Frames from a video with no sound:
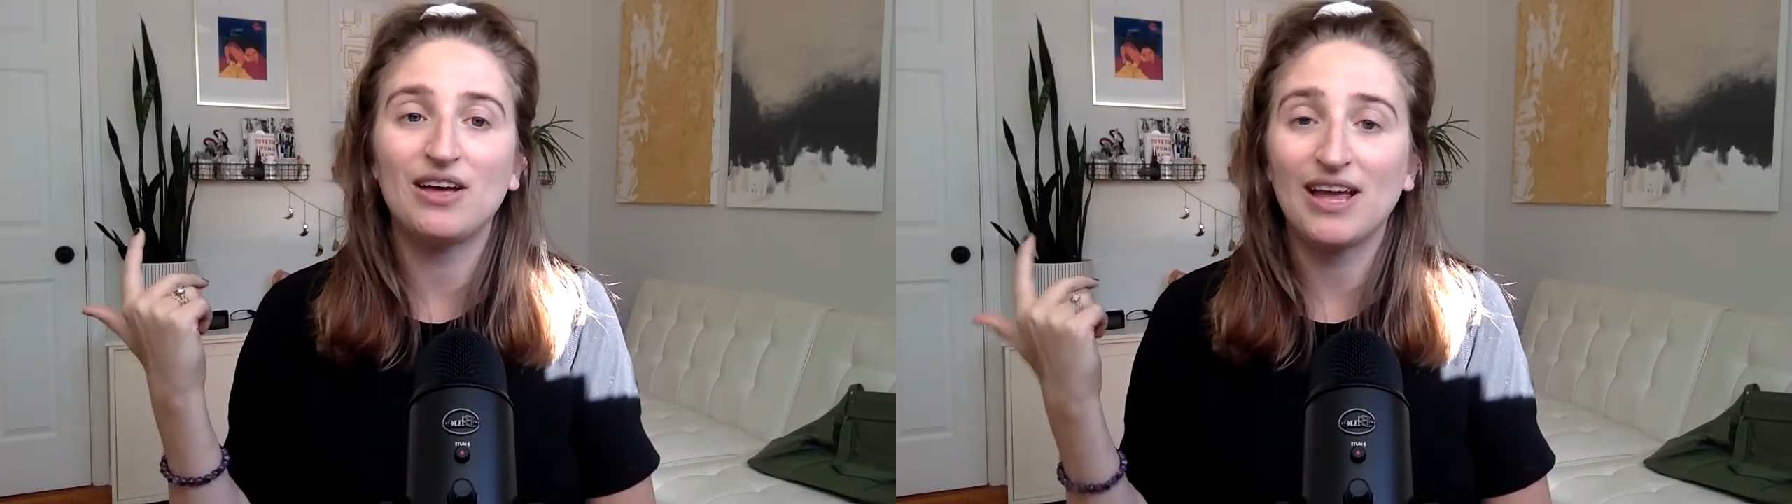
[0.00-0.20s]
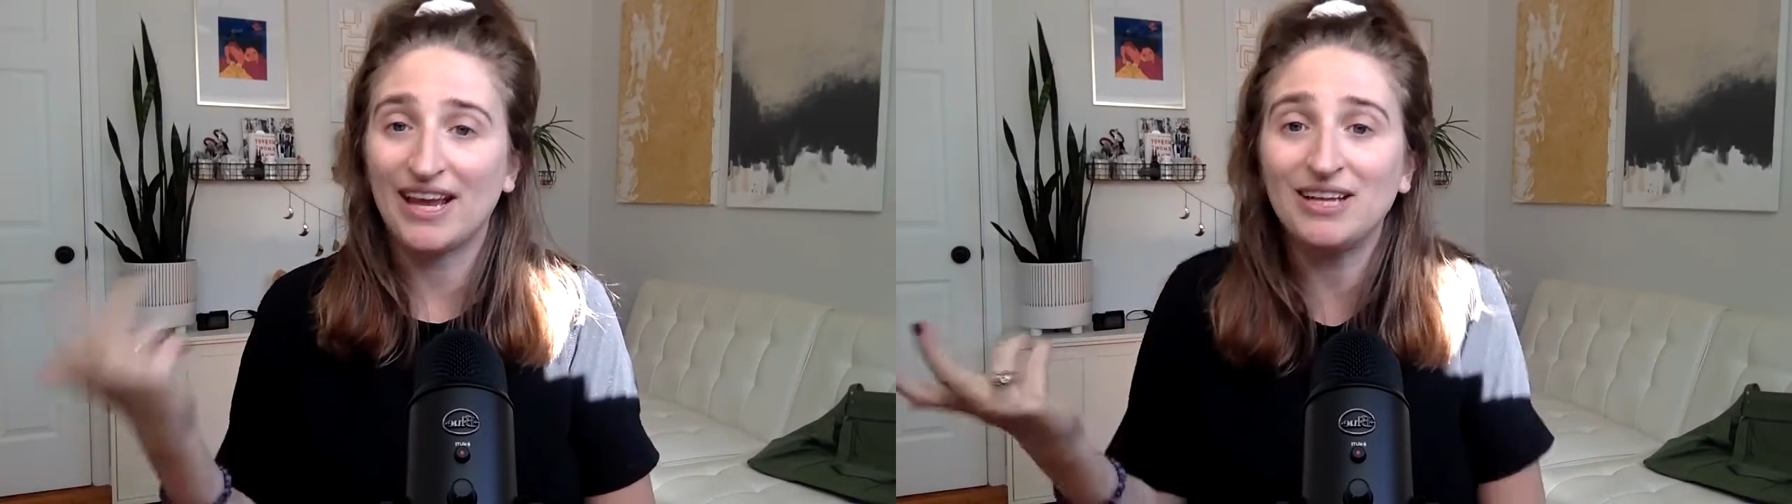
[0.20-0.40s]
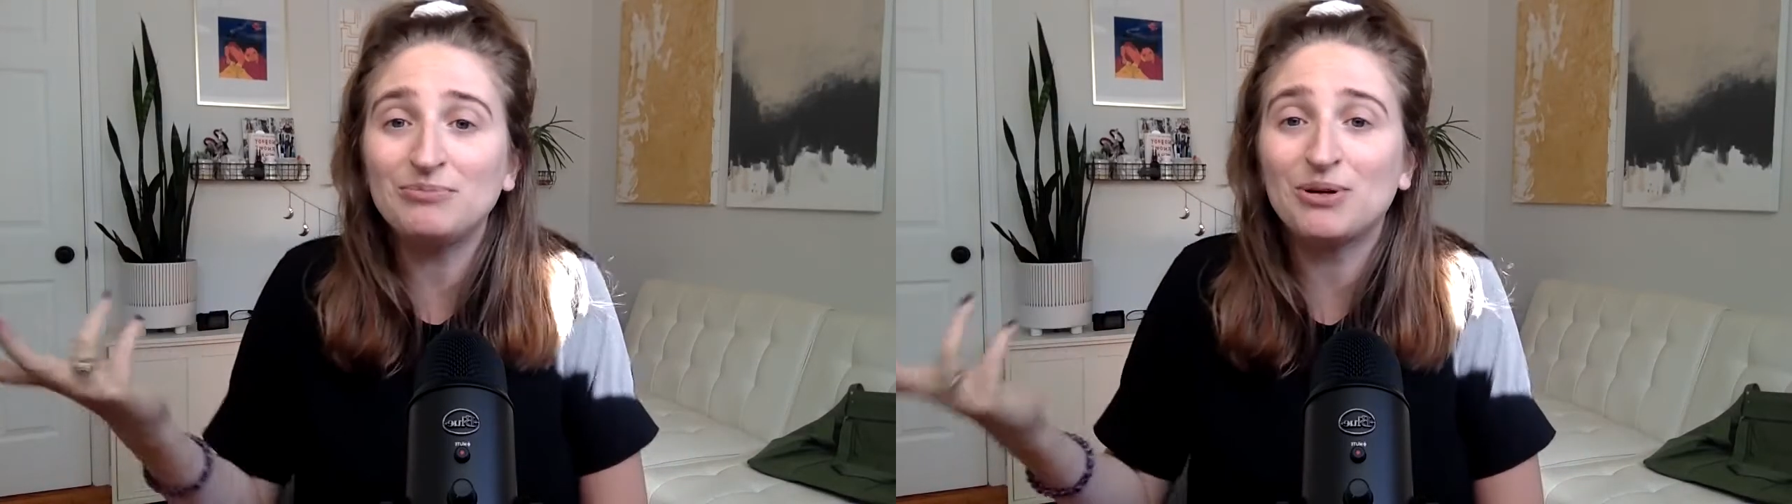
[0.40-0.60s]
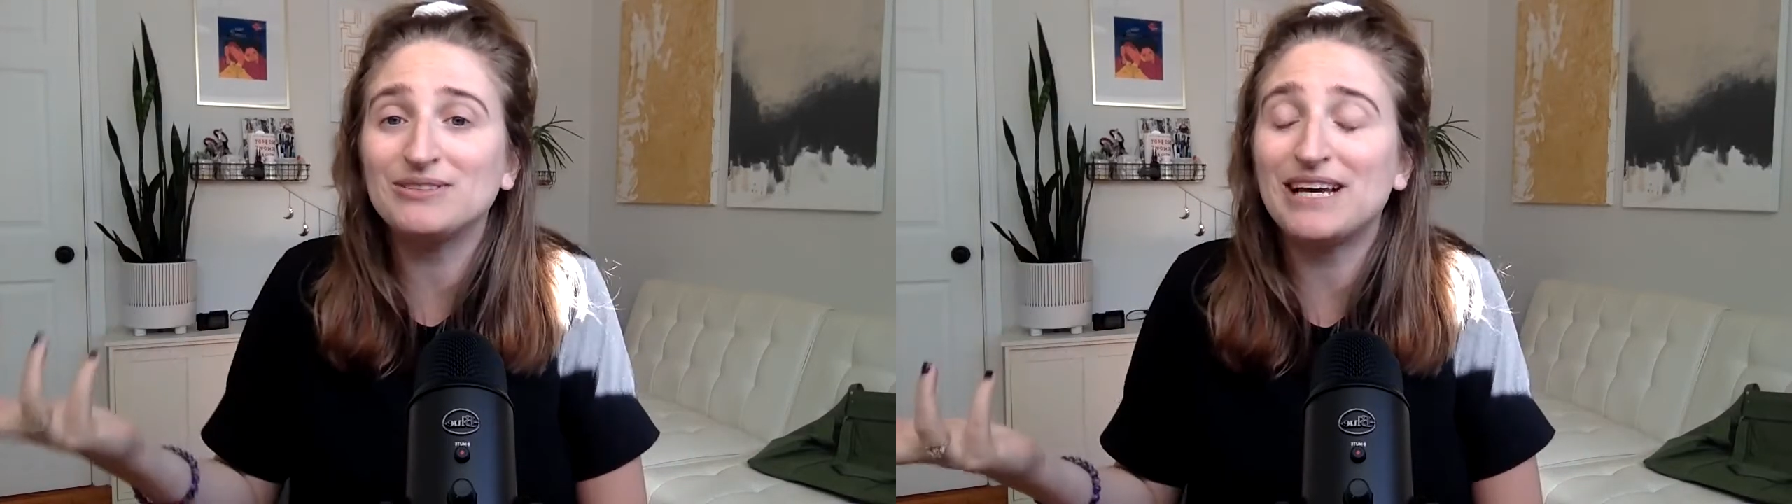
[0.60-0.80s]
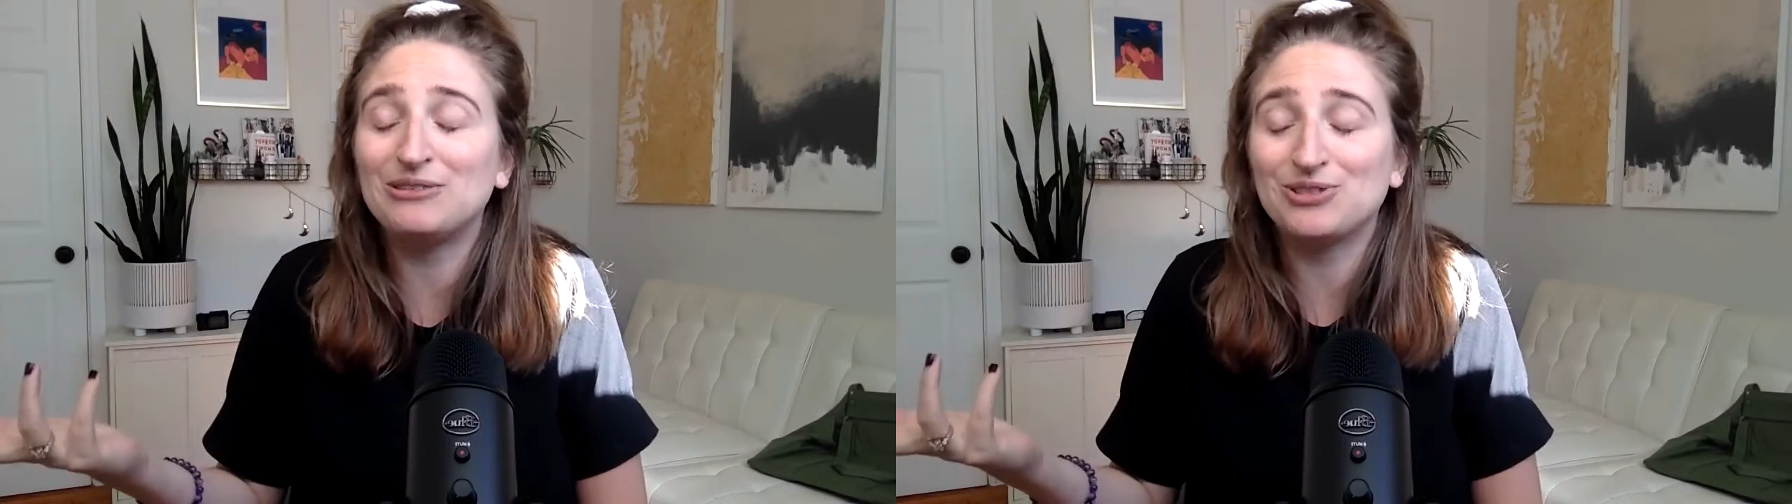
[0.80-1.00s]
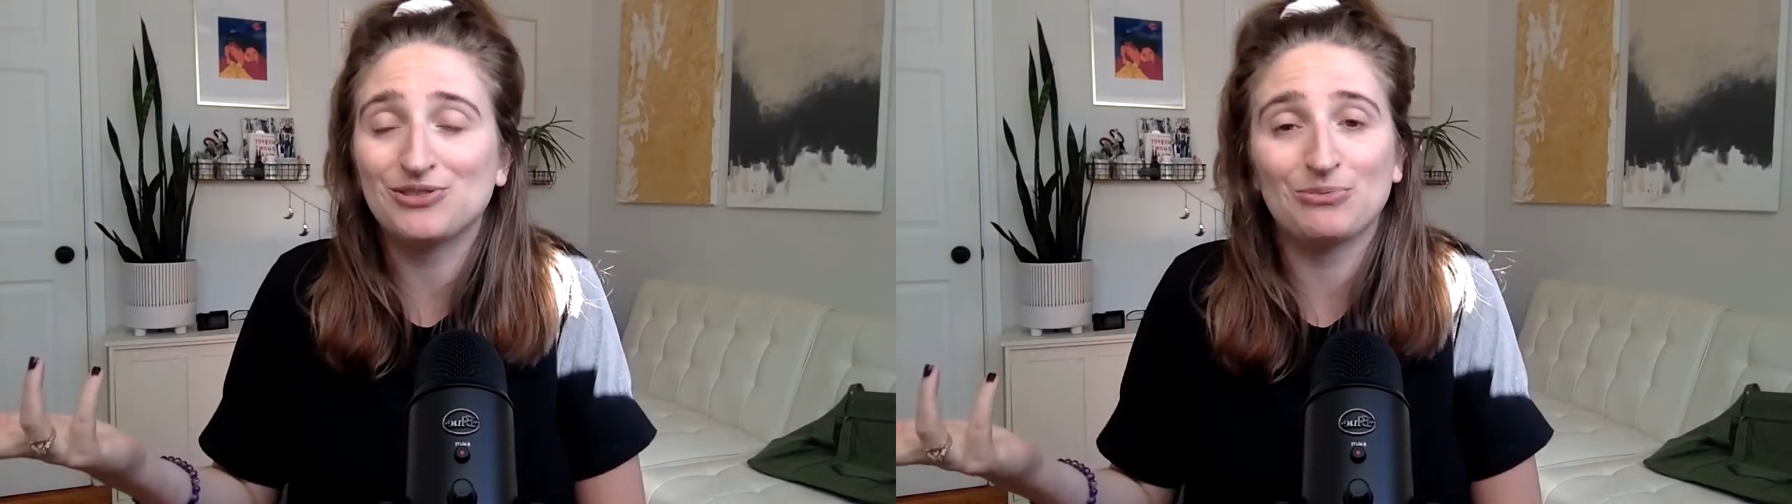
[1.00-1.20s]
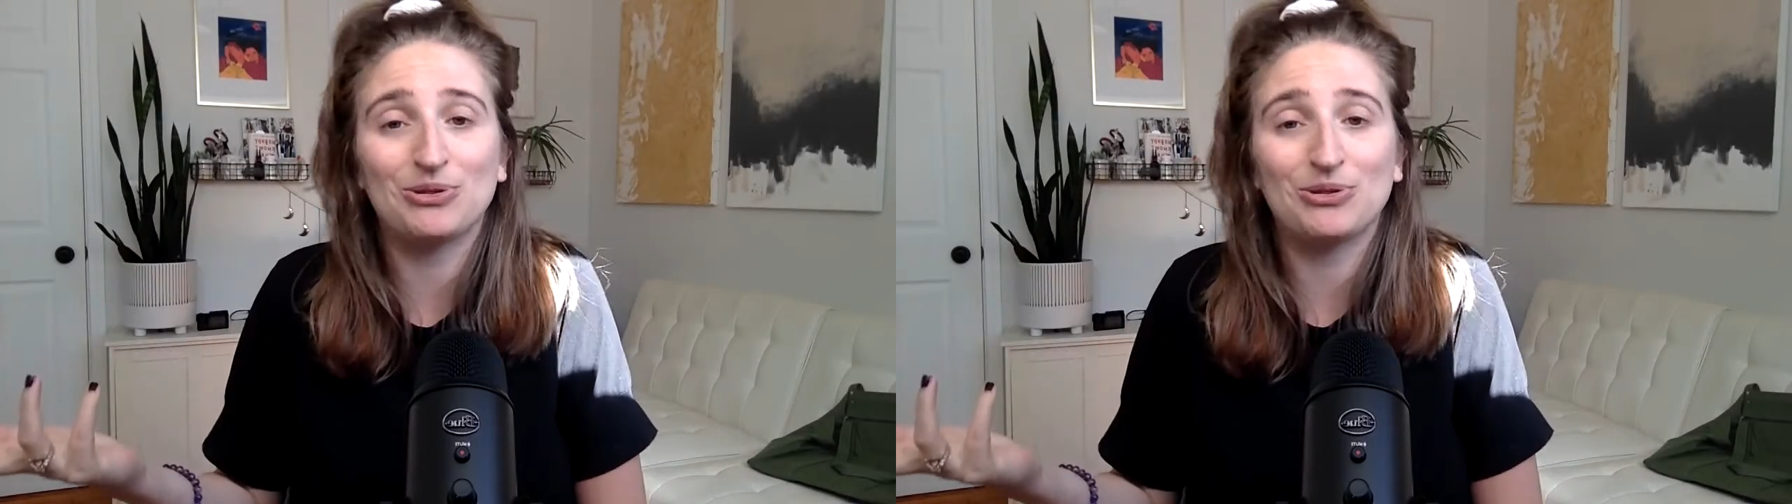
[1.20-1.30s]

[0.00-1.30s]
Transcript: and burnt out just from